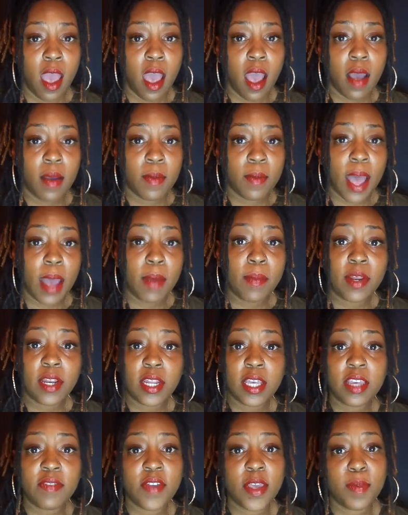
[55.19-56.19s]
I
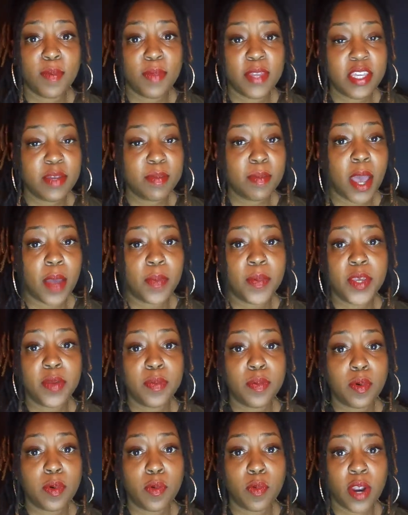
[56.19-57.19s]
believe in meeting my
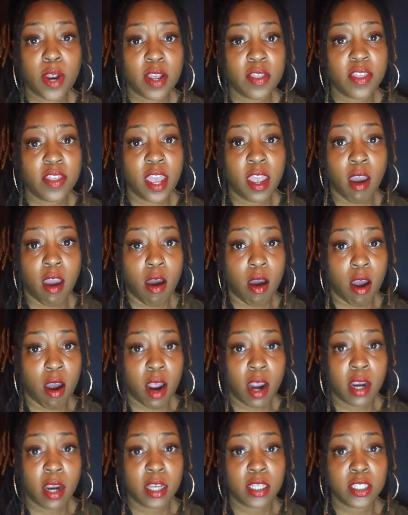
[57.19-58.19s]
people where they
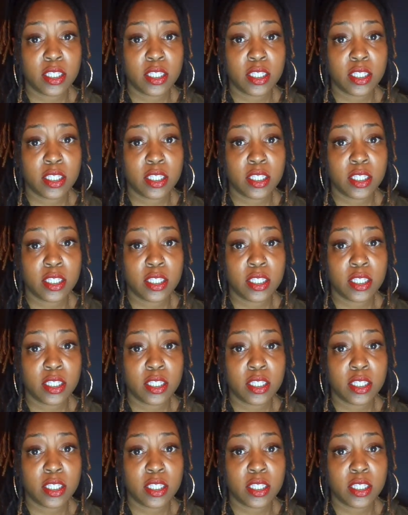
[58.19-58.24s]
are.